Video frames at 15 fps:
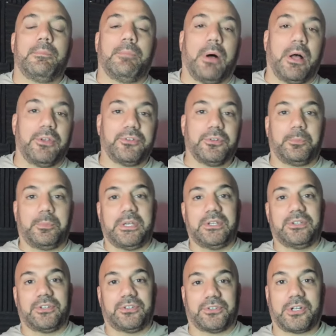puzzle
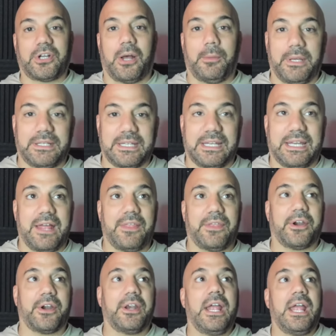pieces are coming
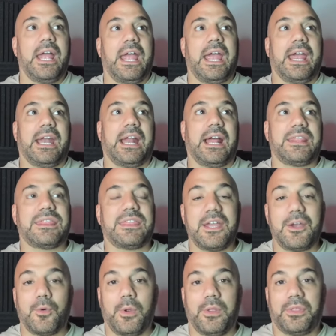together, and I
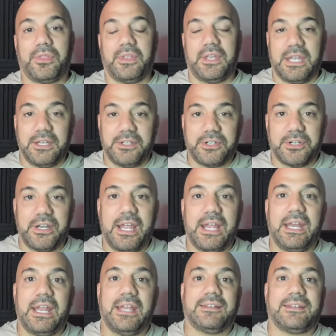think with the
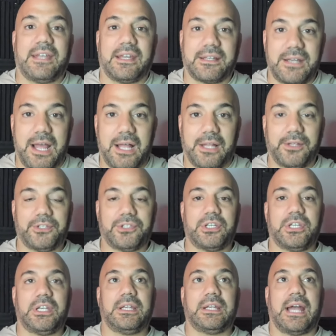internet and
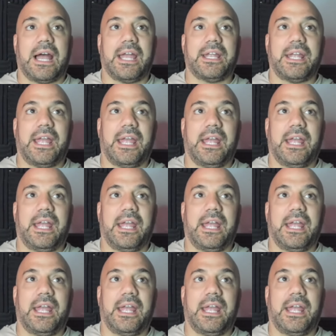technology, I